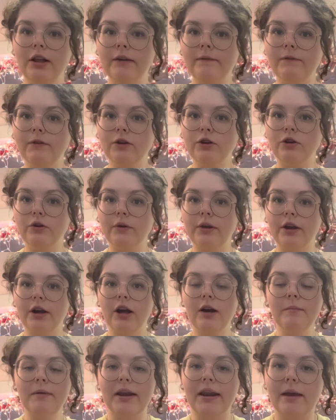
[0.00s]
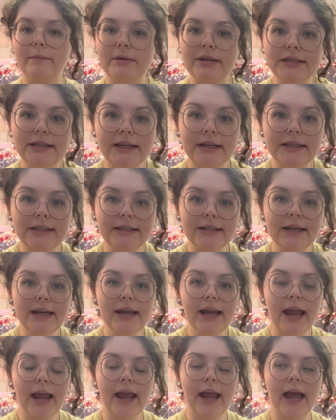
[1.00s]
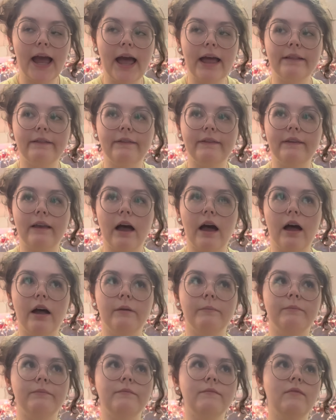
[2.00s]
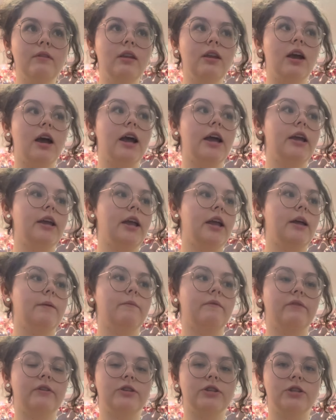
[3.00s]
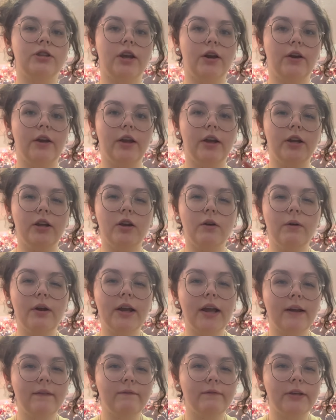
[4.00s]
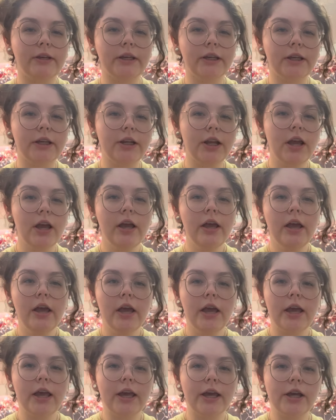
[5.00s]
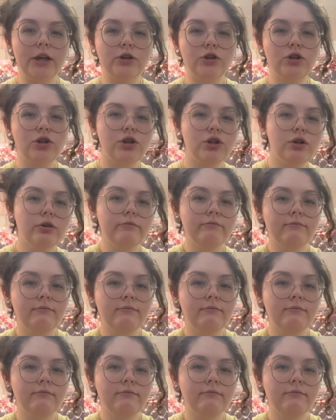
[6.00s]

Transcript: If you're new here, my name is Lindsay, and um, I am a vegetarian going on vegan-ish.